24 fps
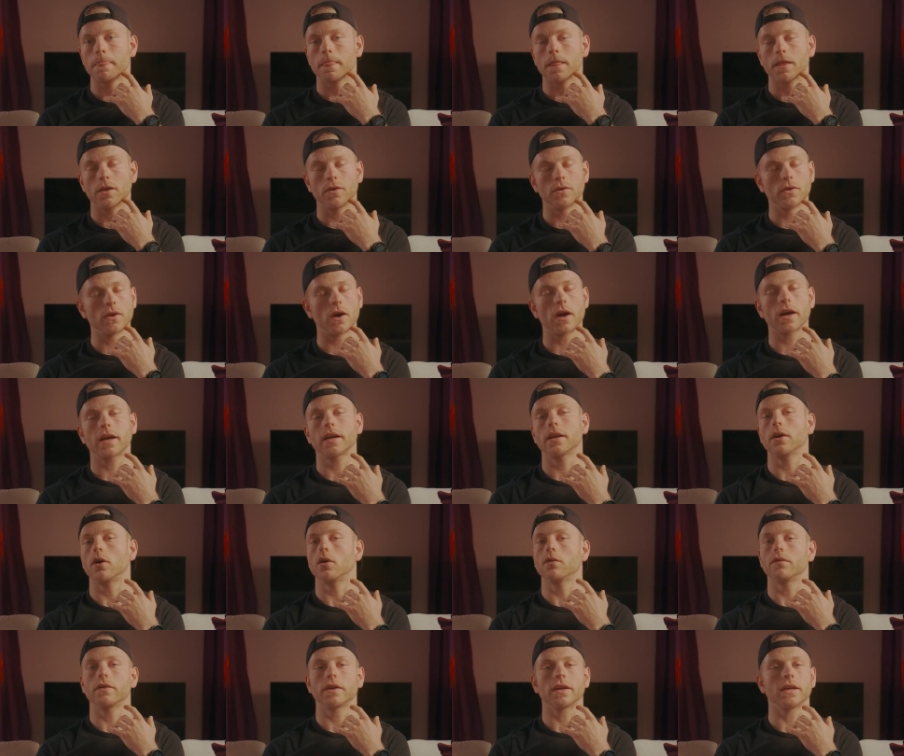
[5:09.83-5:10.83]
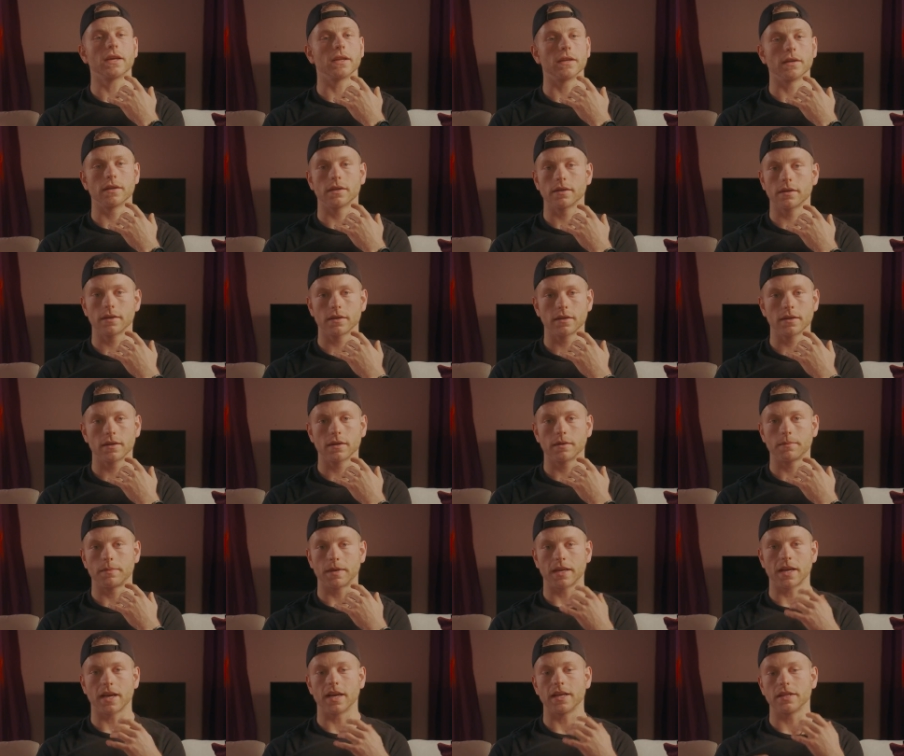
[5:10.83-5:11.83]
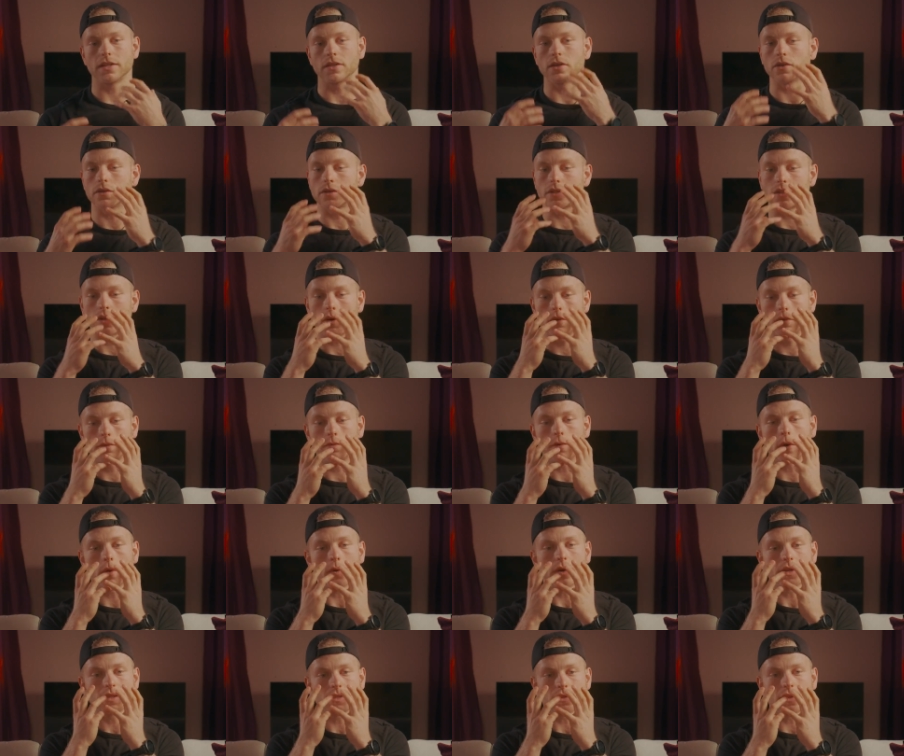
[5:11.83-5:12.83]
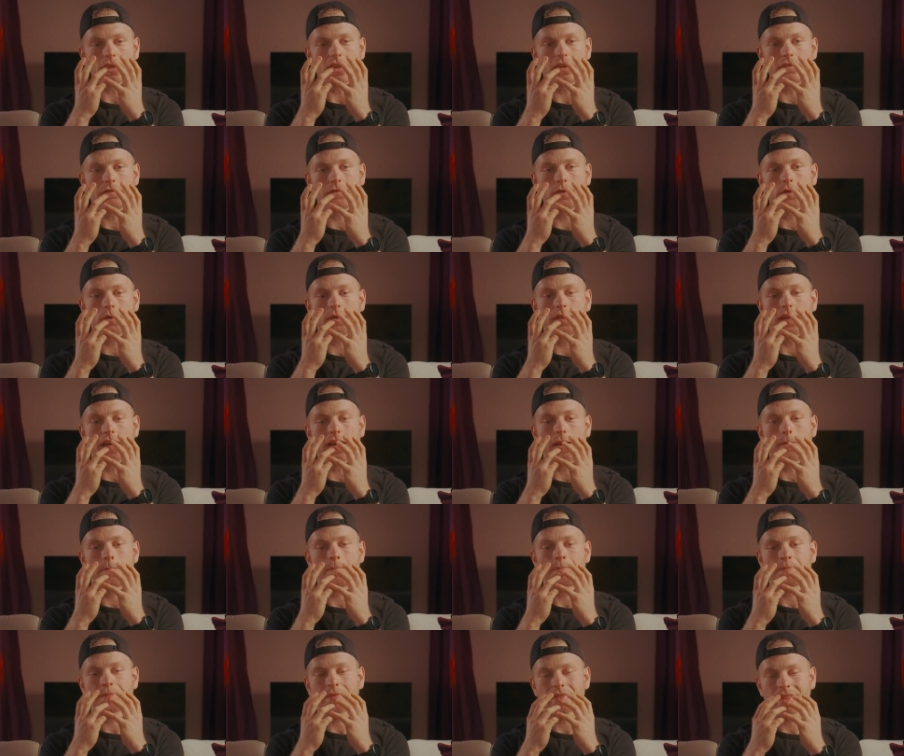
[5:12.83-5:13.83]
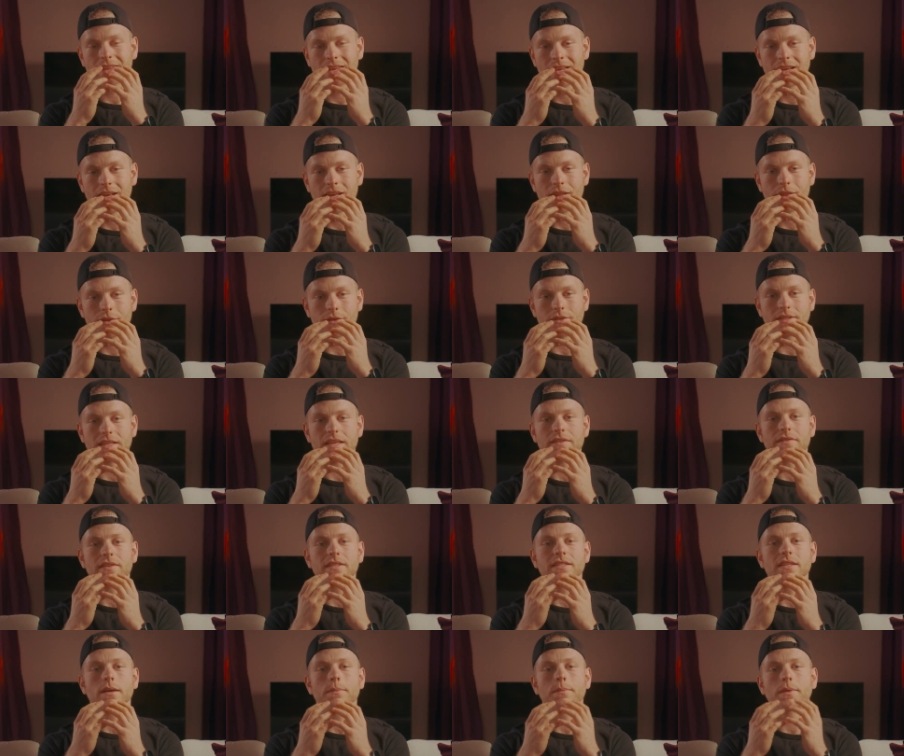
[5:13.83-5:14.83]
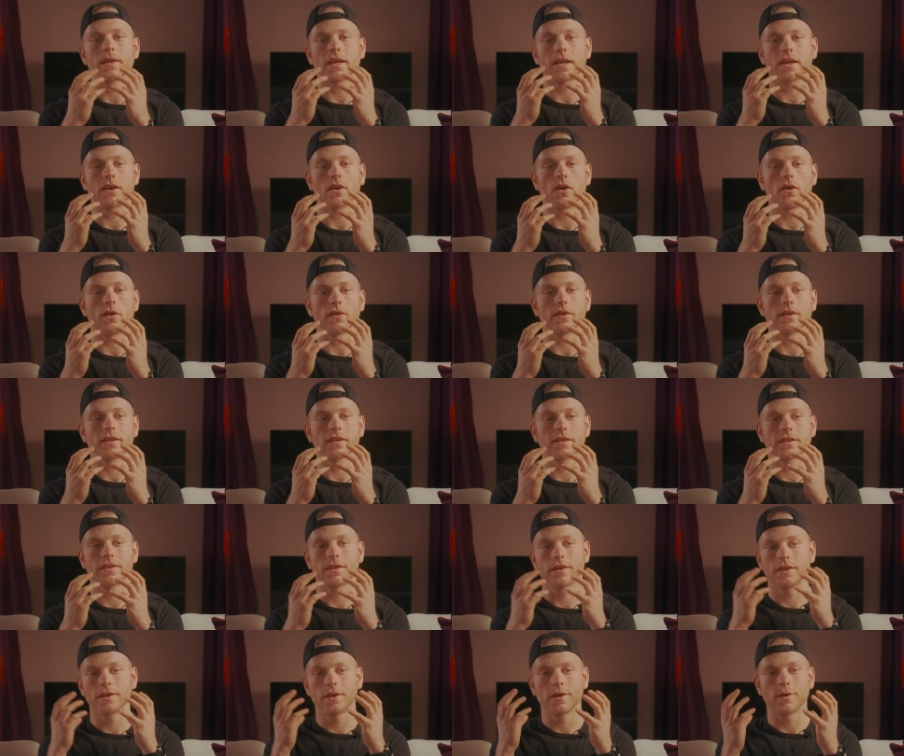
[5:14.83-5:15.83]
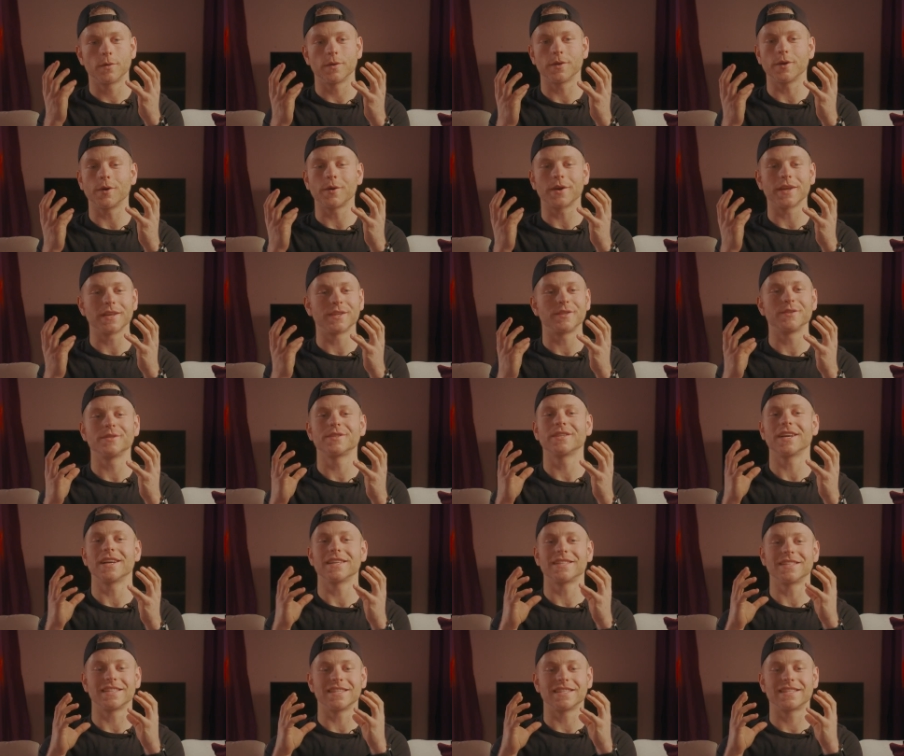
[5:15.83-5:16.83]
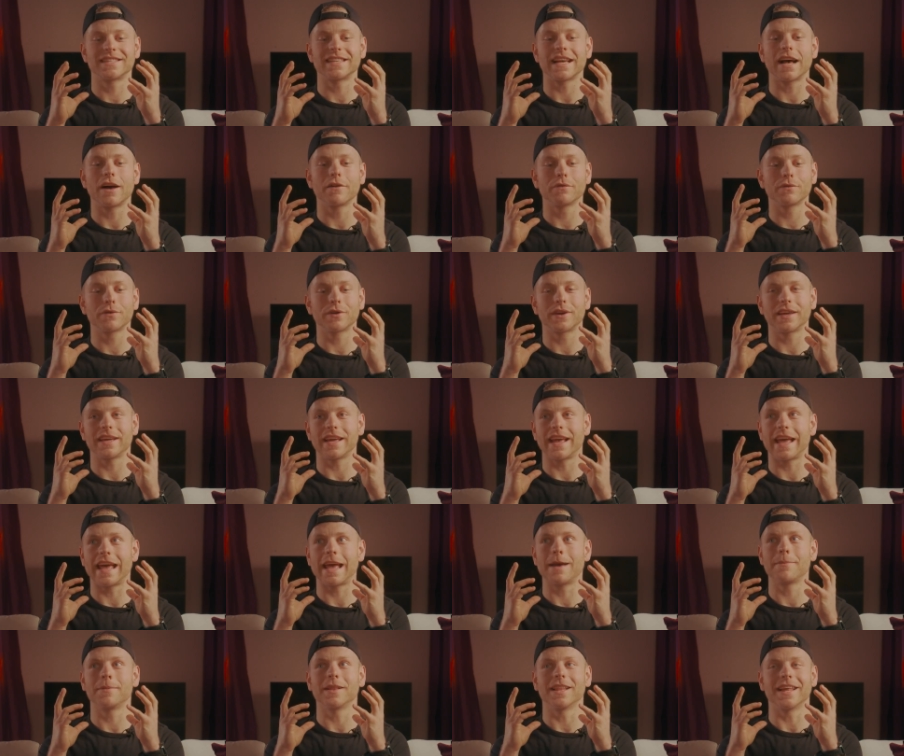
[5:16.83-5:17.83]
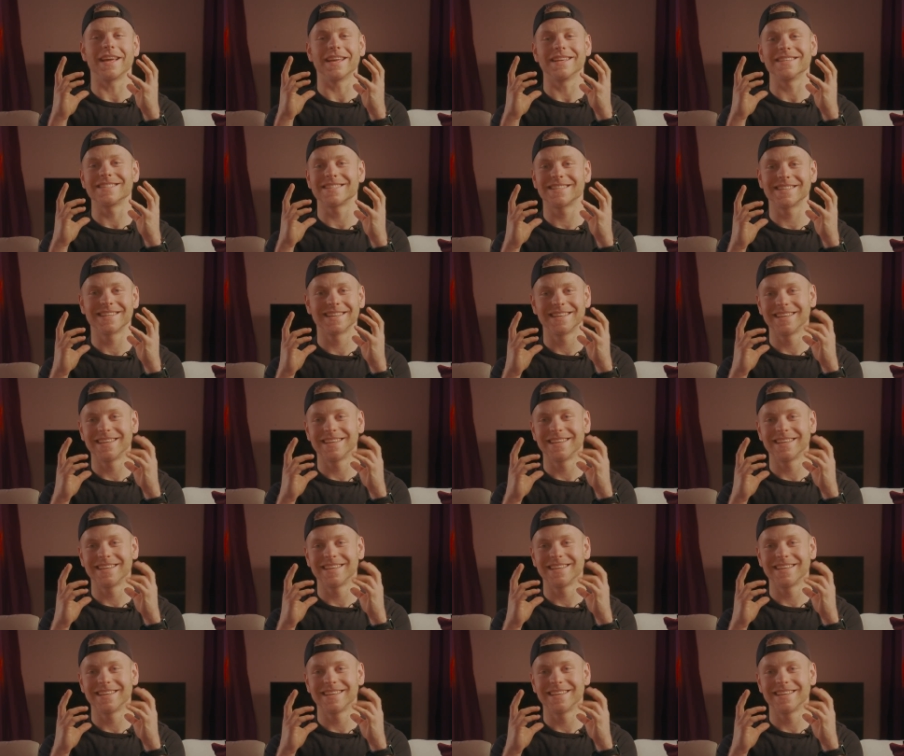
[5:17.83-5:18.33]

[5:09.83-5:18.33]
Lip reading: you're not going to overeat because you're so focused on that food that there's even something called, without getting too sciencey, salivary amylase,